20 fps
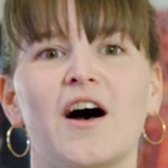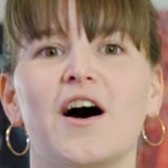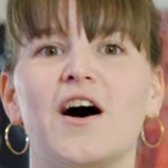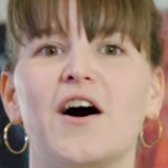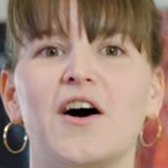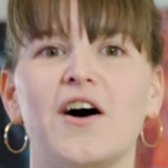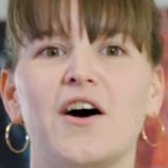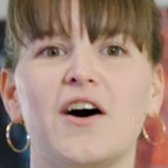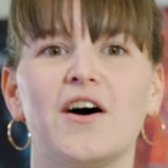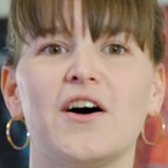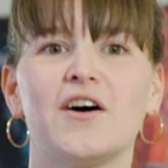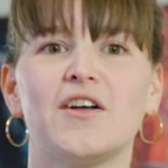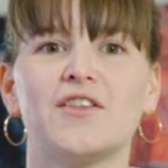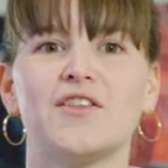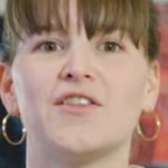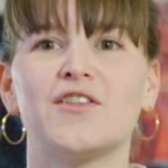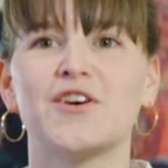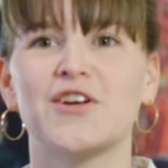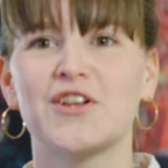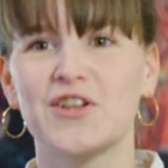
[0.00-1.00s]
uh,
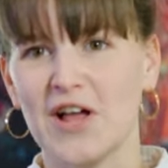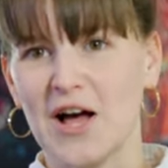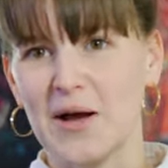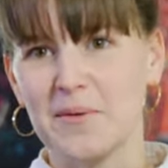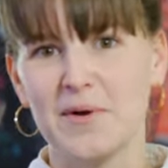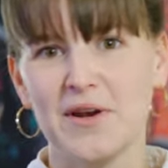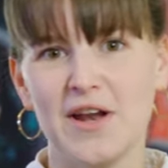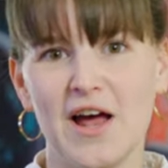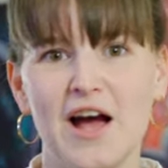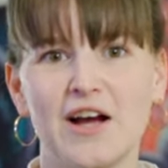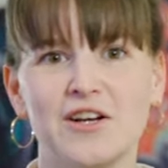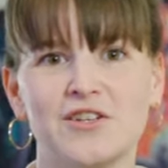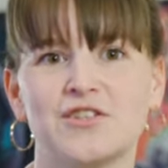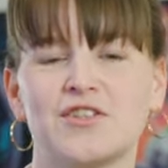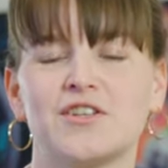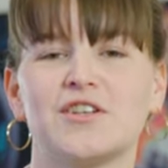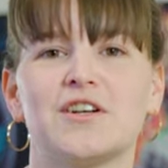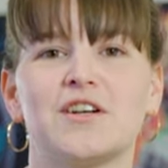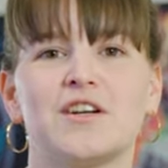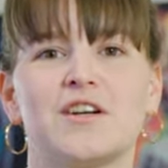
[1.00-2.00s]
the climate
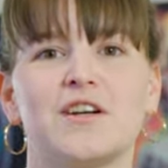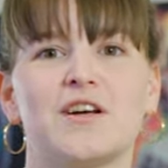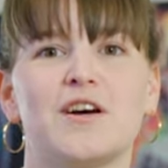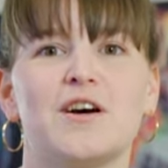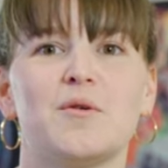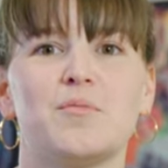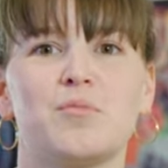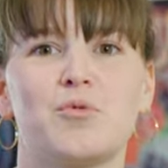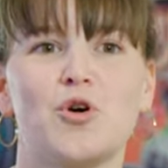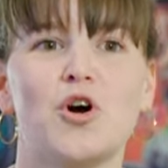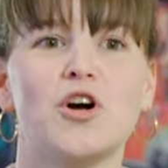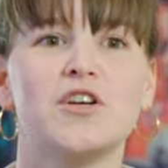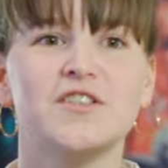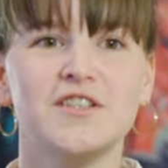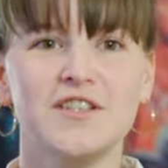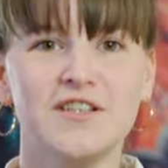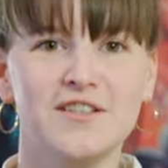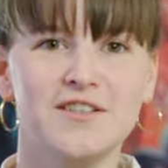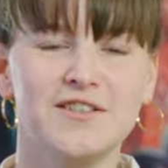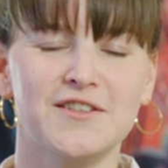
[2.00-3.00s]
action uh,
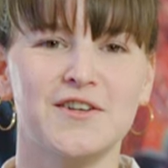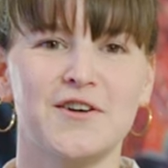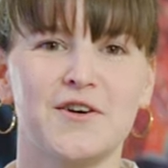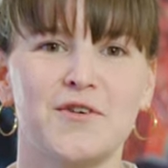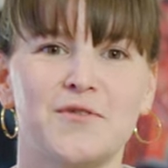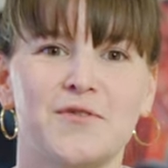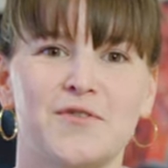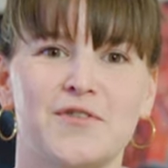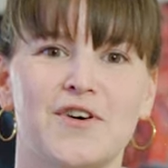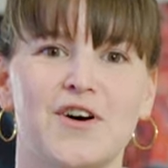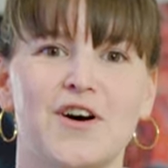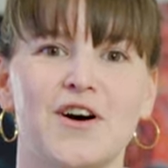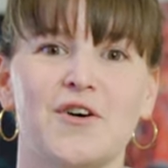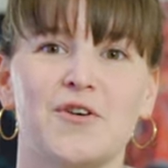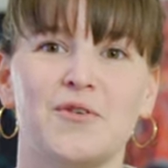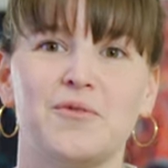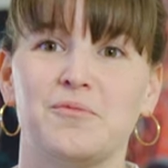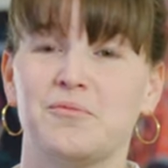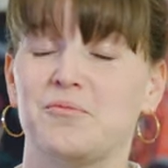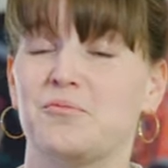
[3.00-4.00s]
process of
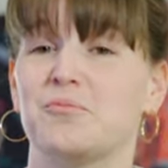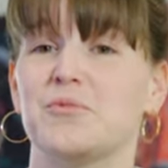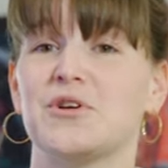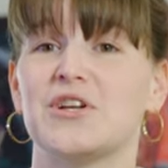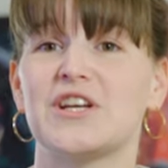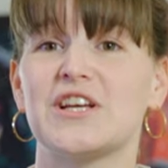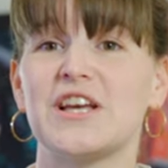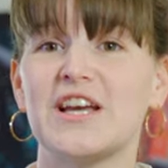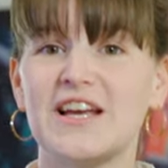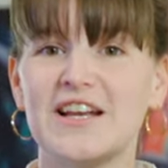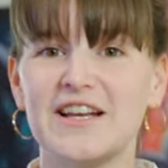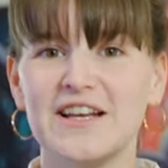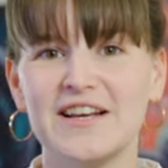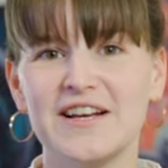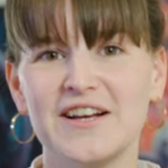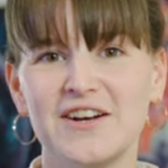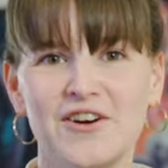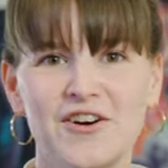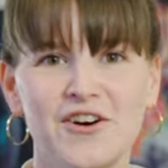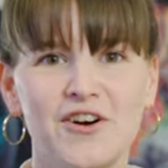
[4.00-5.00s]
uh,
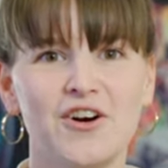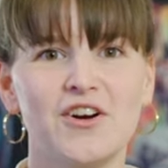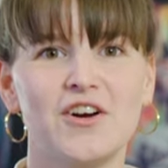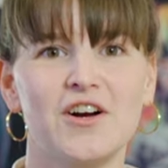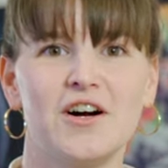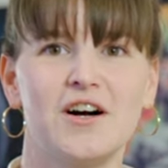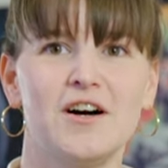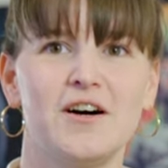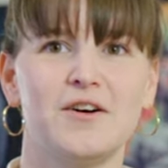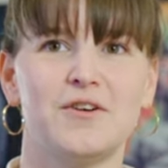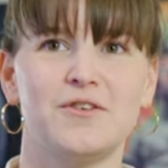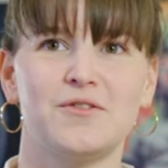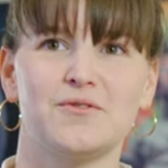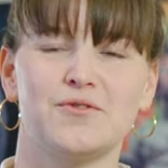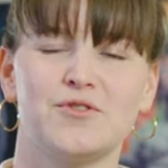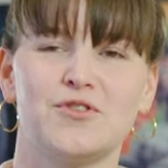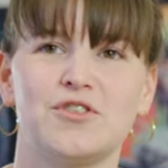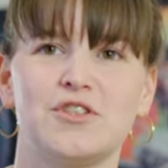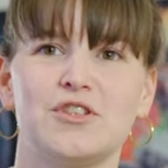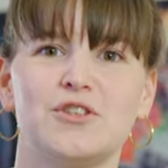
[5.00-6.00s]
mitigating our uh,
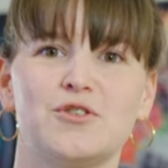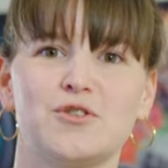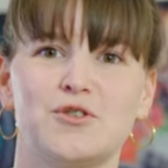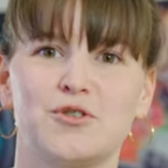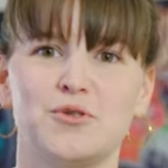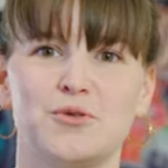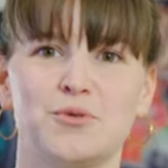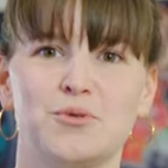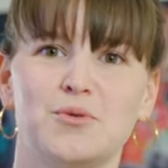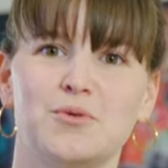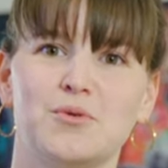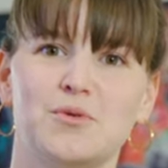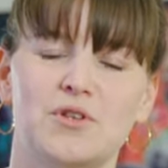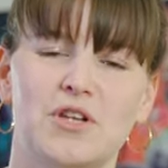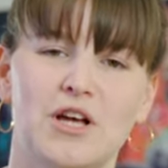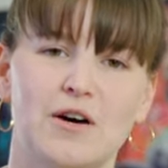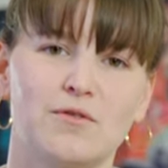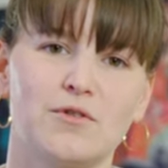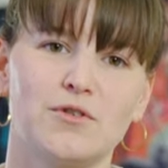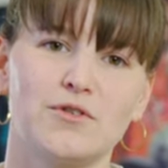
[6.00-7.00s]
CO2
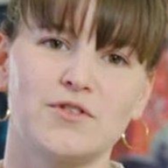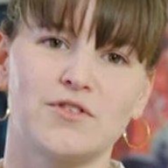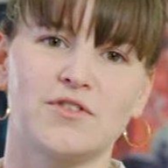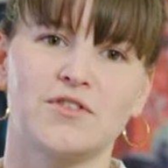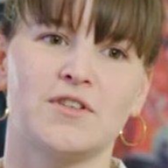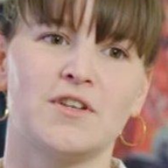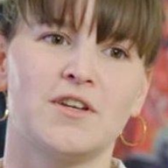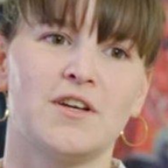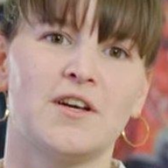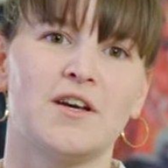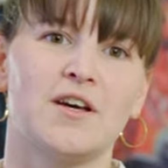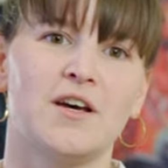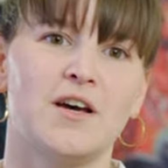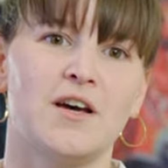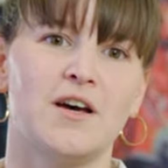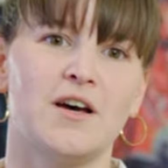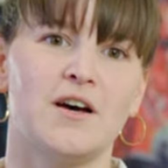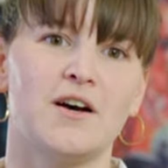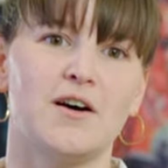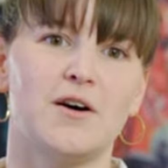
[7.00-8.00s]
levels.
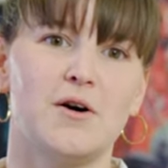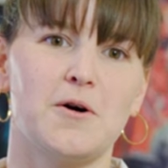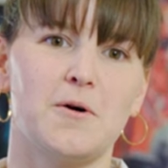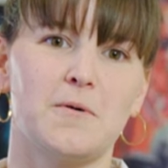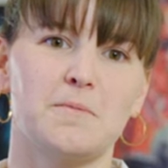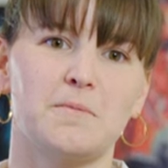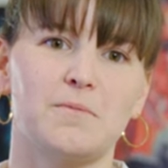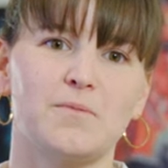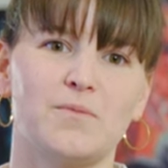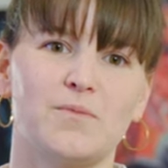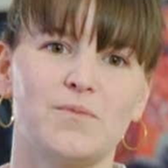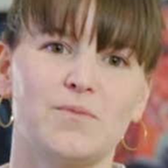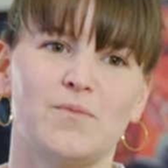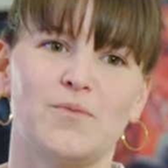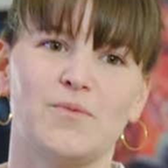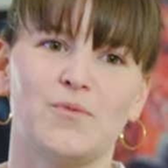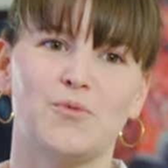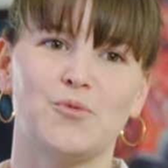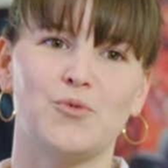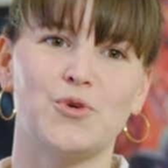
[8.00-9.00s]
Um,
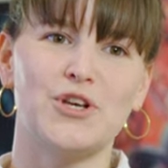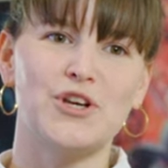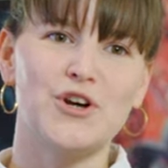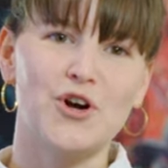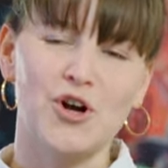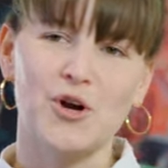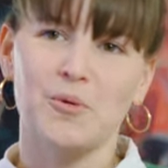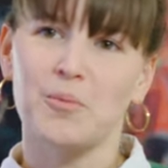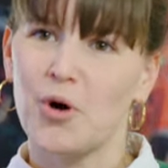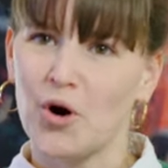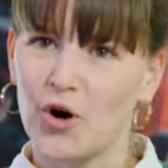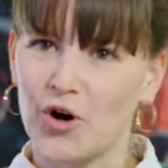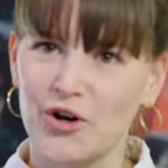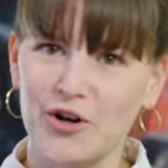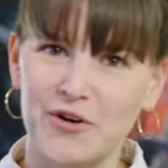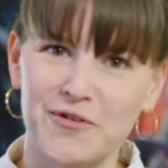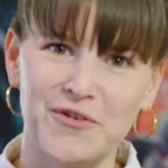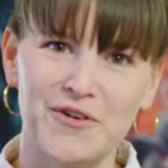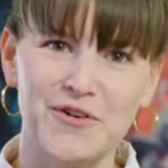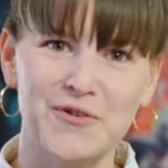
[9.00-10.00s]
we are a part
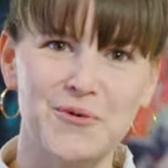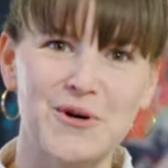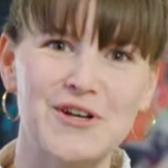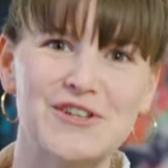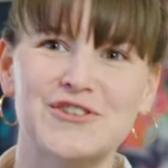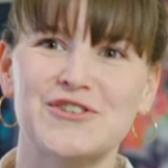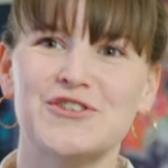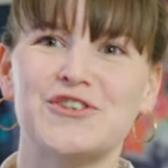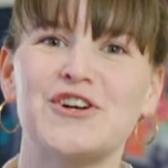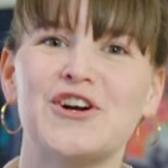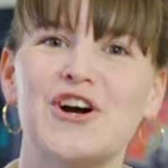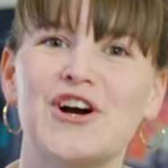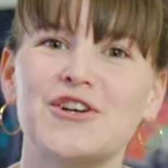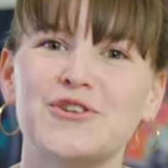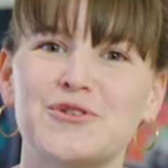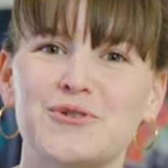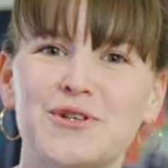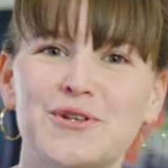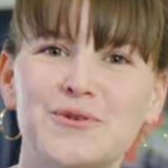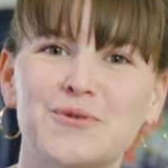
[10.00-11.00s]
of a Western
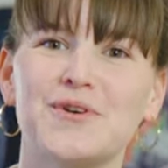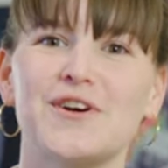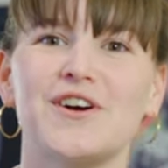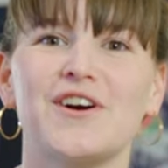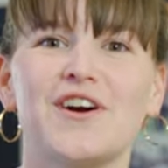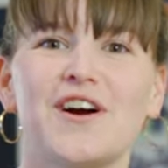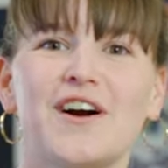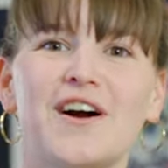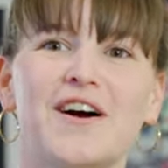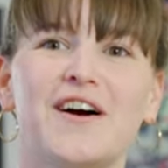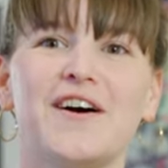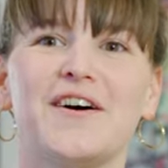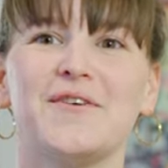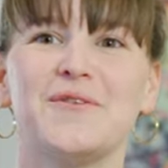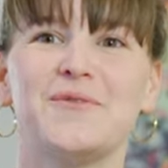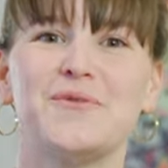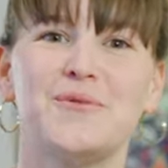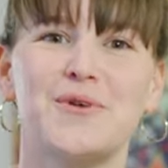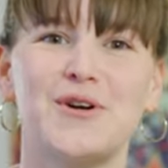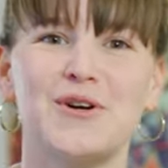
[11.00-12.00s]
country where, uh,
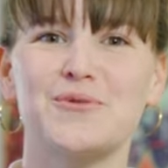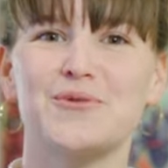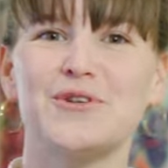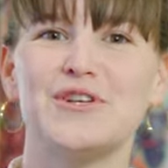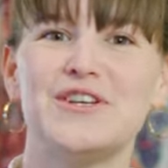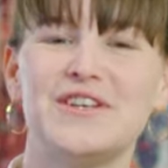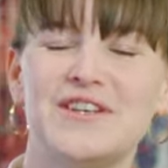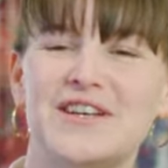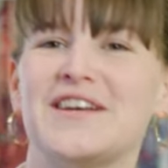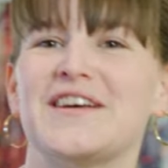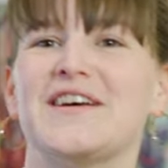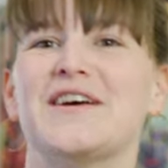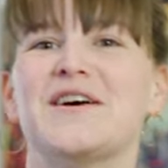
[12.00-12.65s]
where we